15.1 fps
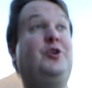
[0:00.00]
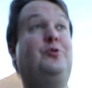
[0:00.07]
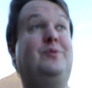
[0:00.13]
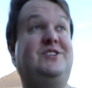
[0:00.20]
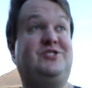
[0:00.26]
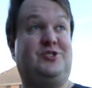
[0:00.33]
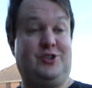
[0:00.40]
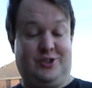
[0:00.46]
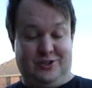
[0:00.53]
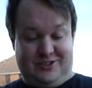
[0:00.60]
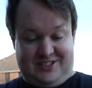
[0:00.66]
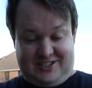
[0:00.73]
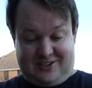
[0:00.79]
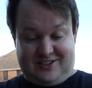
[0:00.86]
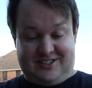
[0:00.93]
you, Mr.
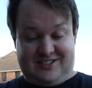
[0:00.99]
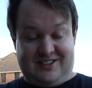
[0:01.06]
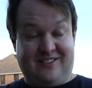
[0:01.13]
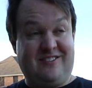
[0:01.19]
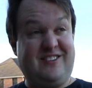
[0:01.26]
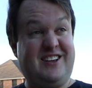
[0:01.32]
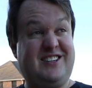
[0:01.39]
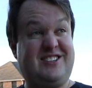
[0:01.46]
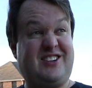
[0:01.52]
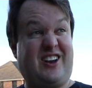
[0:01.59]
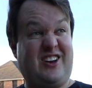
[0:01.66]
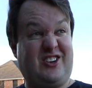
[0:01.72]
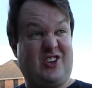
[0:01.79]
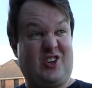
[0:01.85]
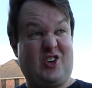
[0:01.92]
Gutierrez. This
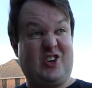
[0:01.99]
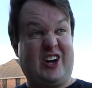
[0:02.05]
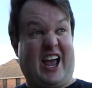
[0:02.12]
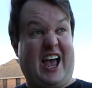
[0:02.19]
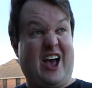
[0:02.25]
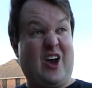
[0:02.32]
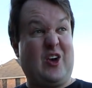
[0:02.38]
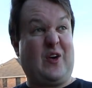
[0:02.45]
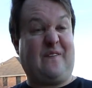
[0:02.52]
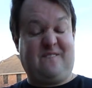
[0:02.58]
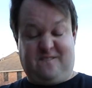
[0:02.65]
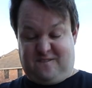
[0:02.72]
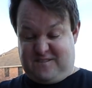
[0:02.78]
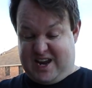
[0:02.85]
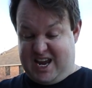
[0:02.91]
turned out
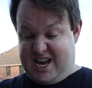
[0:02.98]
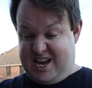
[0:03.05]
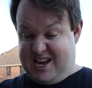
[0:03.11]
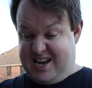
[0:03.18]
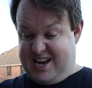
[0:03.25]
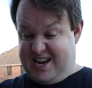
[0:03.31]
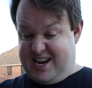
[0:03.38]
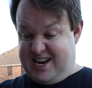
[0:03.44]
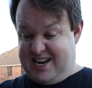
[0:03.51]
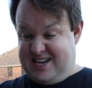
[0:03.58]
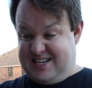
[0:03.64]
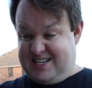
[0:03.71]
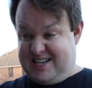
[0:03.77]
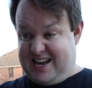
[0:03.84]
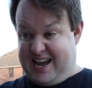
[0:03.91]

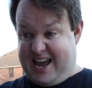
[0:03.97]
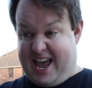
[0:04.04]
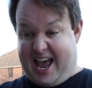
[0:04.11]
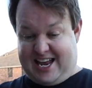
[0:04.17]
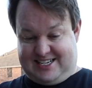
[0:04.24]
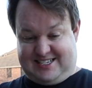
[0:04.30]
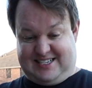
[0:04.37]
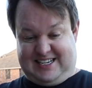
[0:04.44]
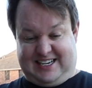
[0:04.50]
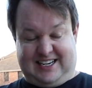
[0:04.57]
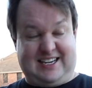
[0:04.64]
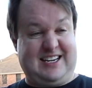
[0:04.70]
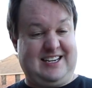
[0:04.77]
fantastic.